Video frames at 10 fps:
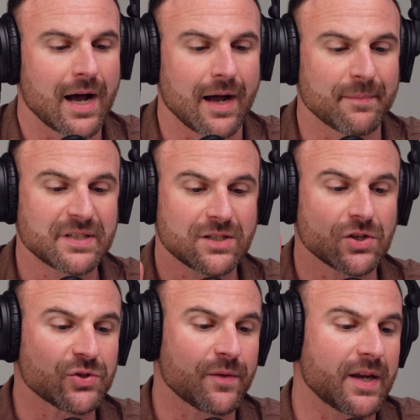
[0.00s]
This is
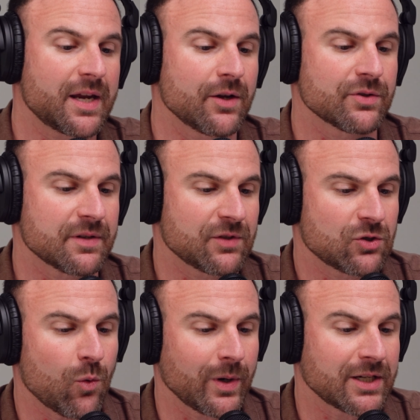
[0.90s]
also on the heels of a
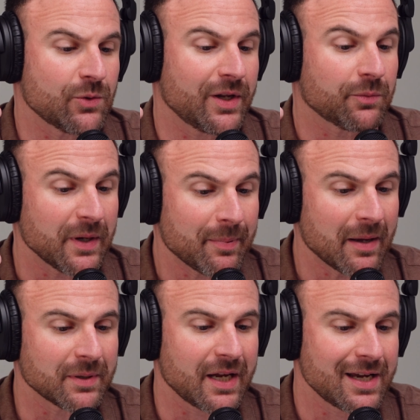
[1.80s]
2023
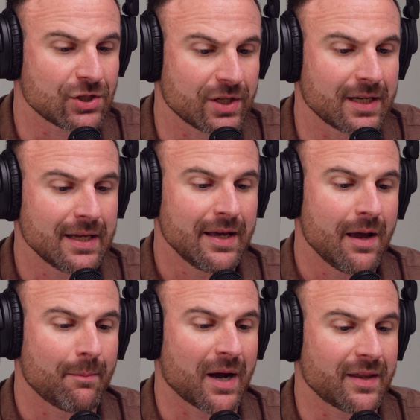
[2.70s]
publication
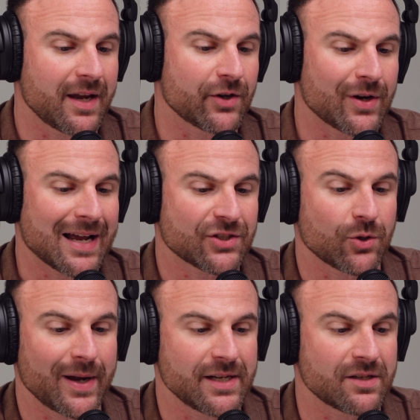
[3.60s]
by the
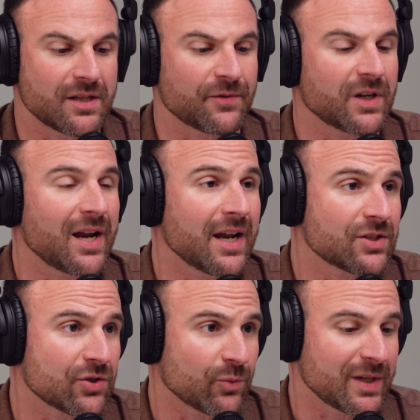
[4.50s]
International Agency for
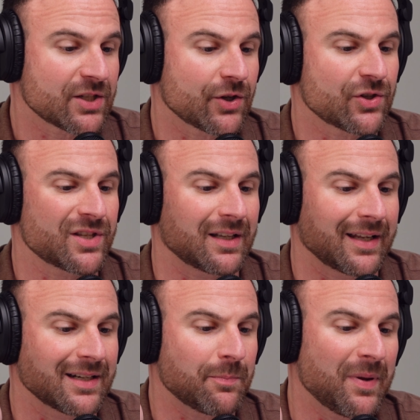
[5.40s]
Cancer Research that
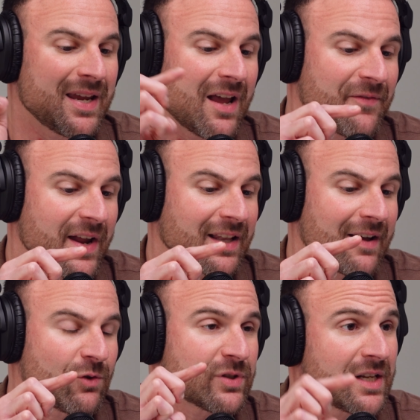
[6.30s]
linked PFA
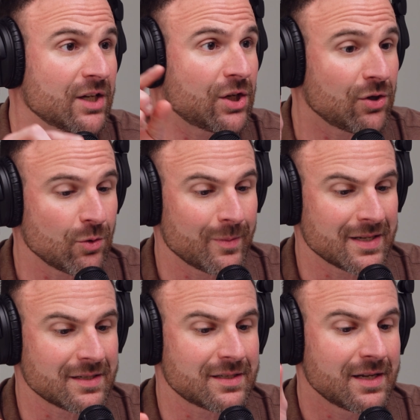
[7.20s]
levels in
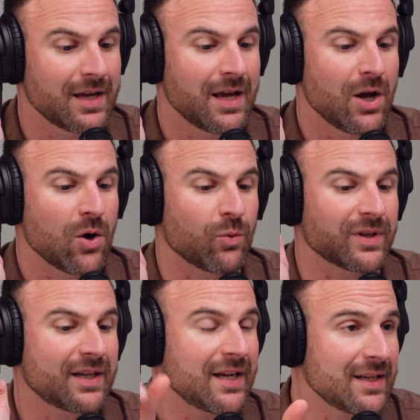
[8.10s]
humans
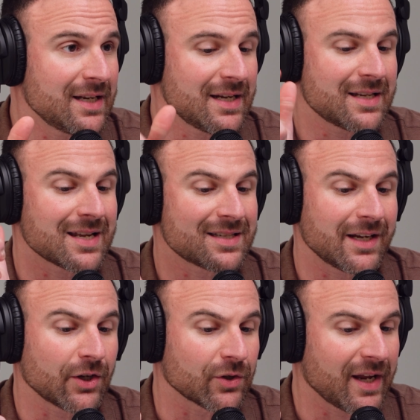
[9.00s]
with kidney,
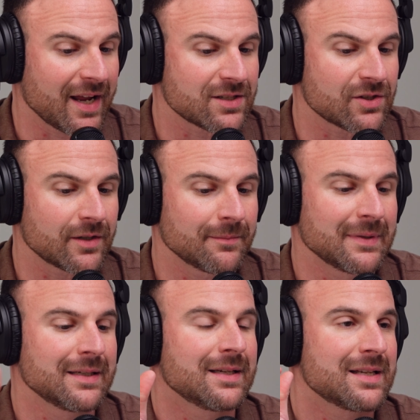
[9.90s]
testicular cancer,
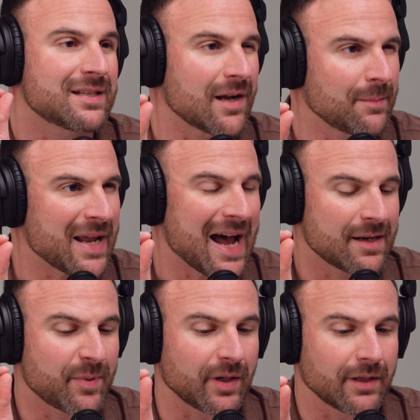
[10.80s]
some
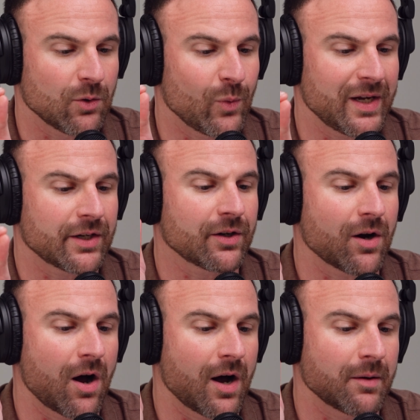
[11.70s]
data, but a little
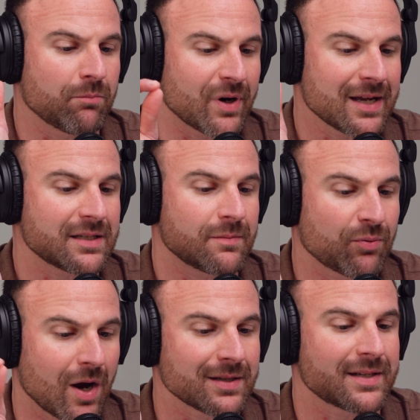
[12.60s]
weaker on breast,
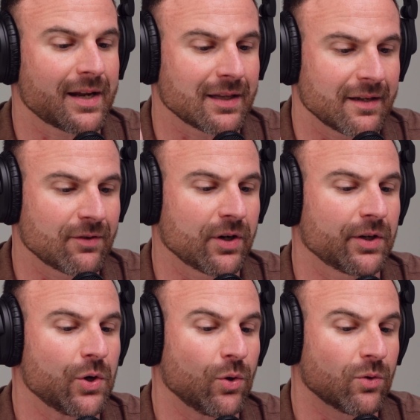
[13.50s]
prostate, liver,
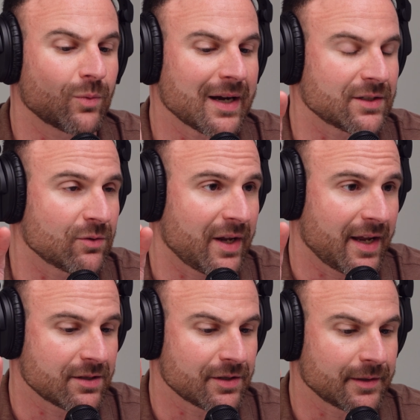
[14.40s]
and colorectal
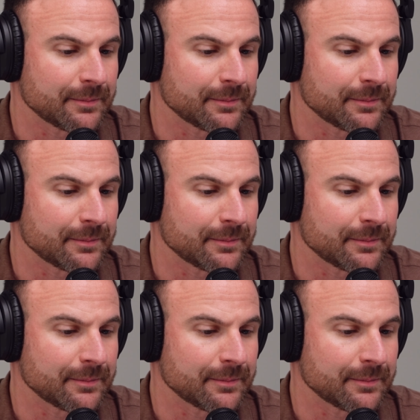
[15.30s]
cancer.